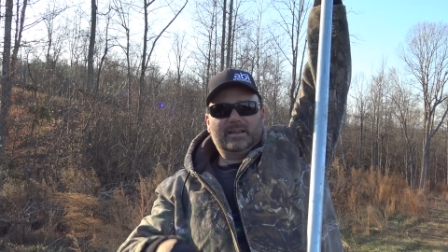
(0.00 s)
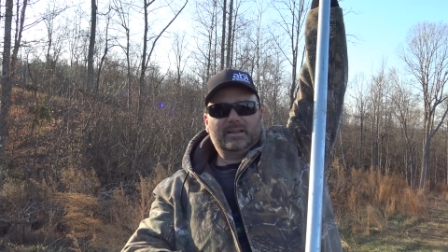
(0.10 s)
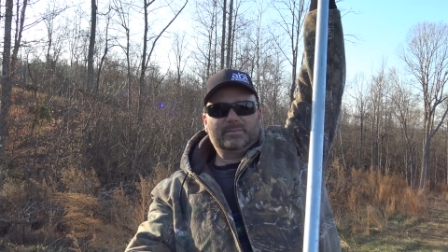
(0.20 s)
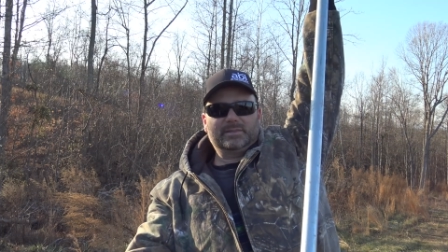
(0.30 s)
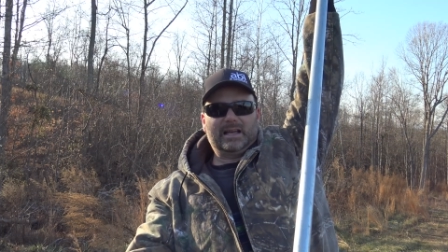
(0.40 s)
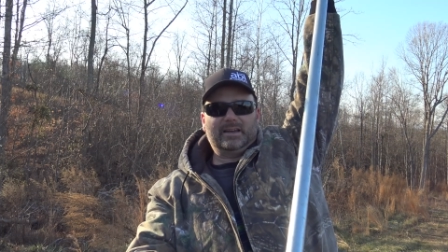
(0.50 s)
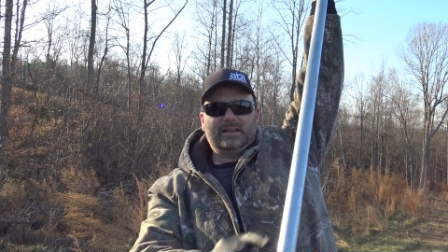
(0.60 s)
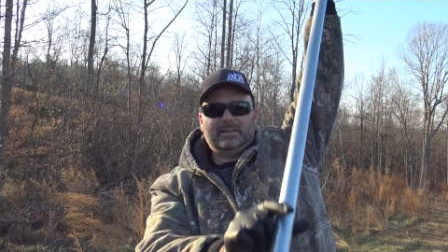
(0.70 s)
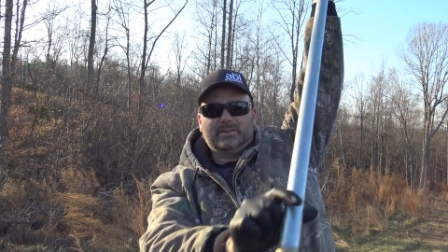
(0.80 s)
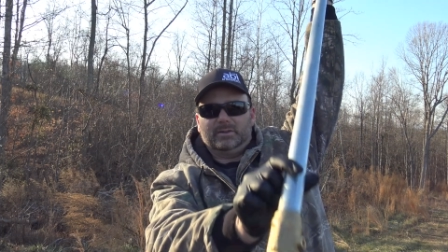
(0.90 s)
and comes out
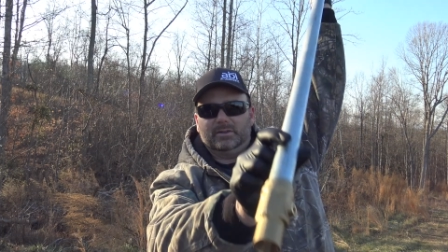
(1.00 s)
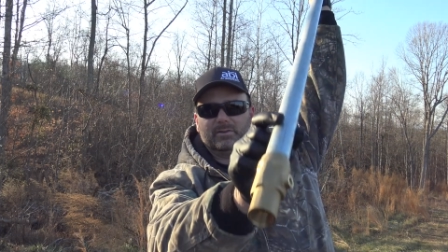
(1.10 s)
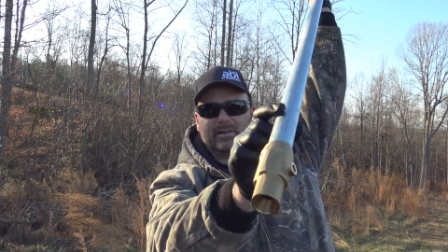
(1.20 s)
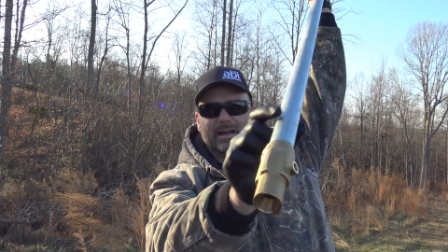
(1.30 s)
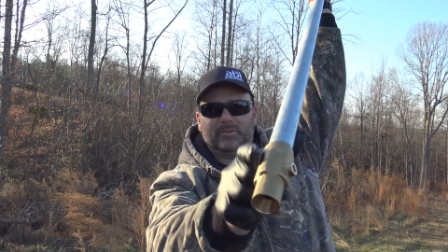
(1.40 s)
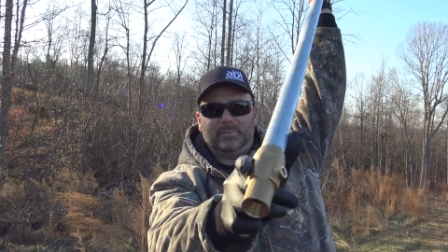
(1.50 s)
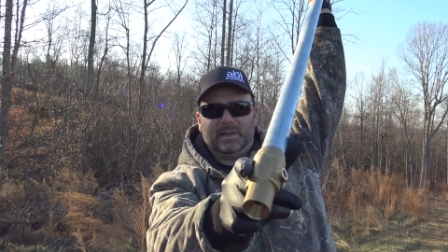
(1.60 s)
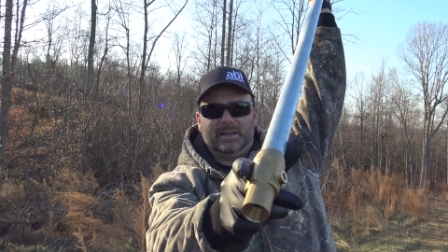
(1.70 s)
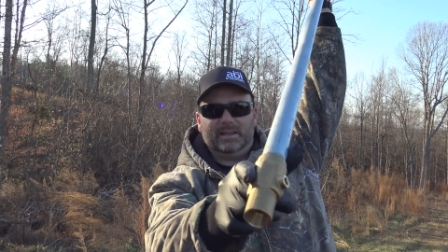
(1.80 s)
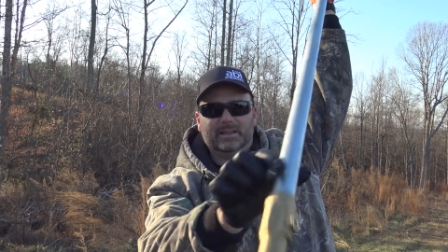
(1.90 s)
into a little gravel
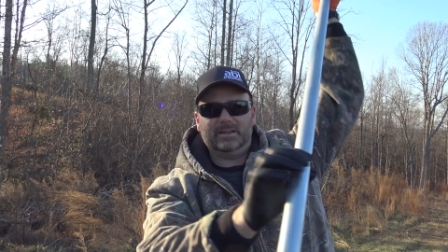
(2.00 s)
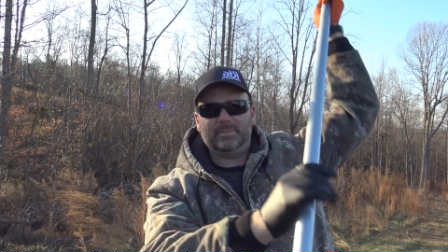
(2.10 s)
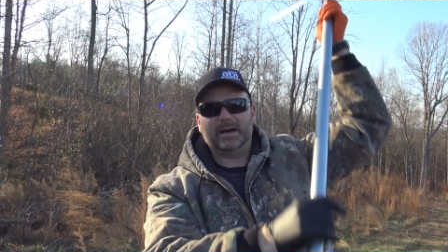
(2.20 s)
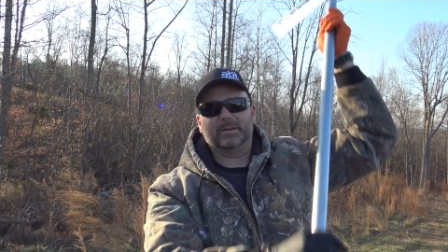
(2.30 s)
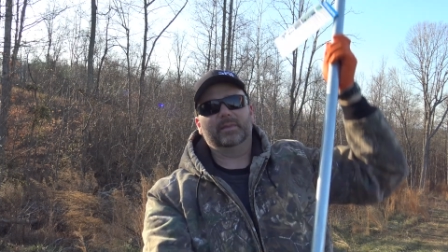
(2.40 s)
pit in the bottom